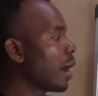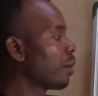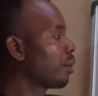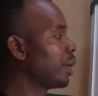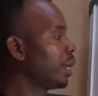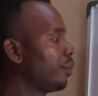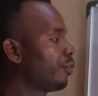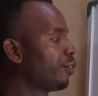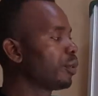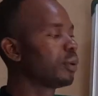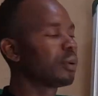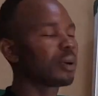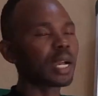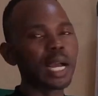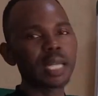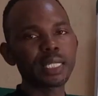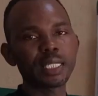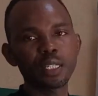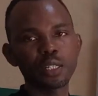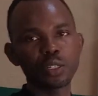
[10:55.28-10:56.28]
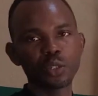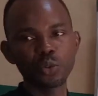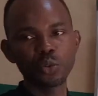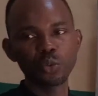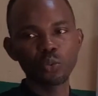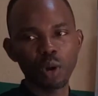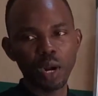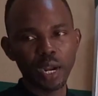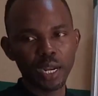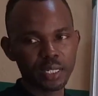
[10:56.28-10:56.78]
if you look at these two
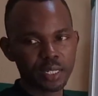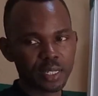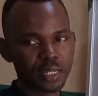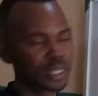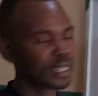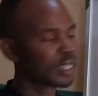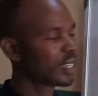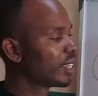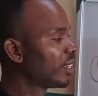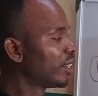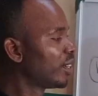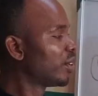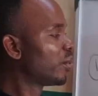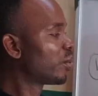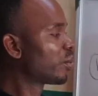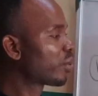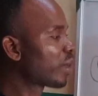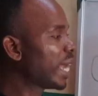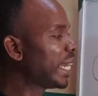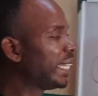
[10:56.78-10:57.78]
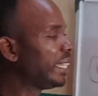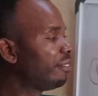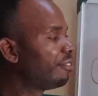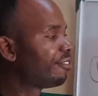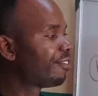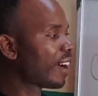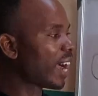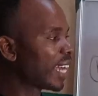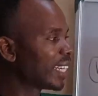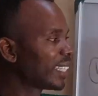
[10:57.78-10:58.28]
words,
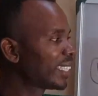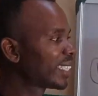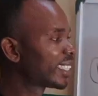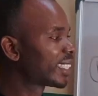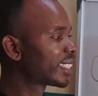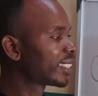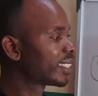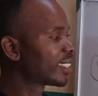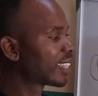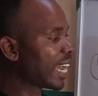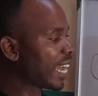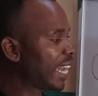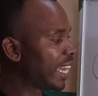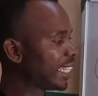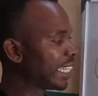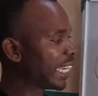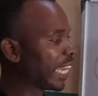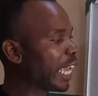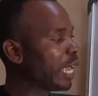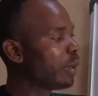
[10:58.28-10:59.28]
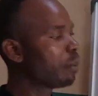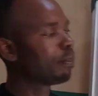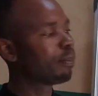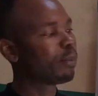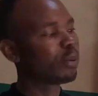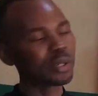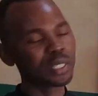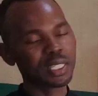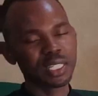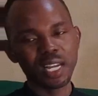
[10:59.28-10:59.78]
relevant and
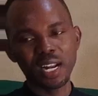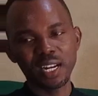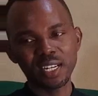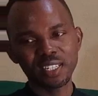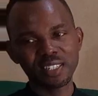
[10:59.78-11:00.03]
important,